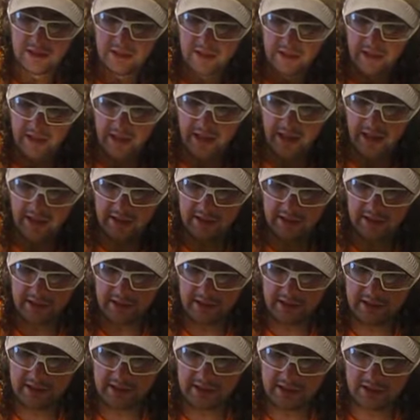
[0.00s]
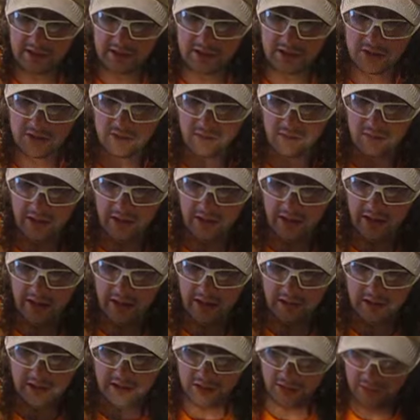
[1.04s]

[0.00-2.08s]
and the disc is trash.